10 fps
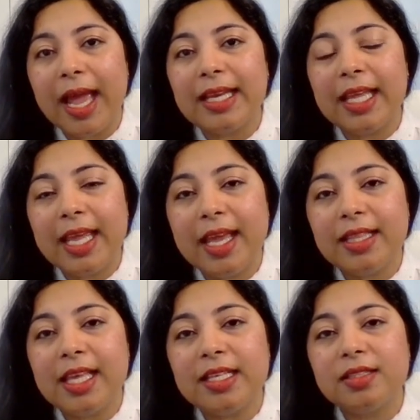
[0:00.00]
and here
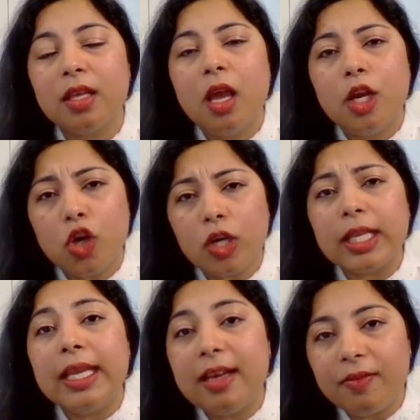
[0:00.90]
there is not
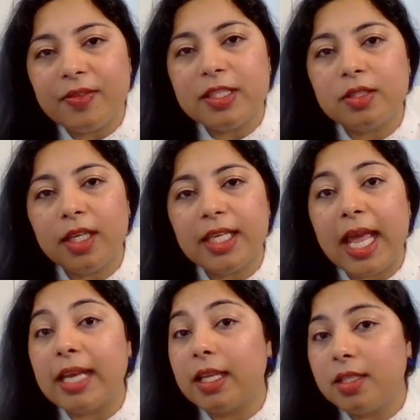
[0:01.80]
enough insulin
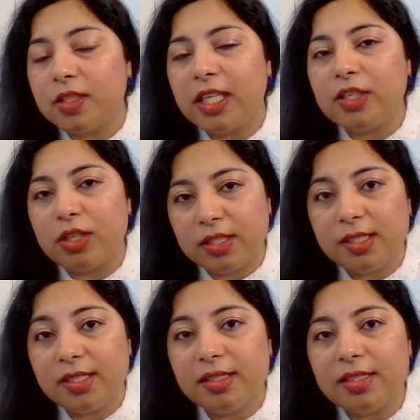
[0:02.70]
and insulin
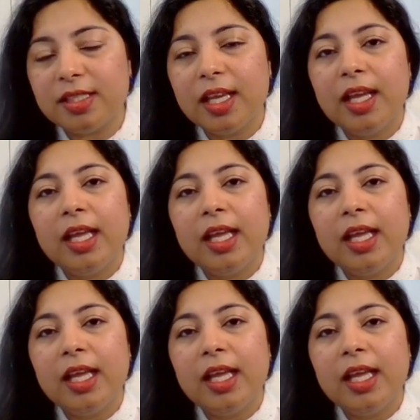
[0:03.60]
resistance.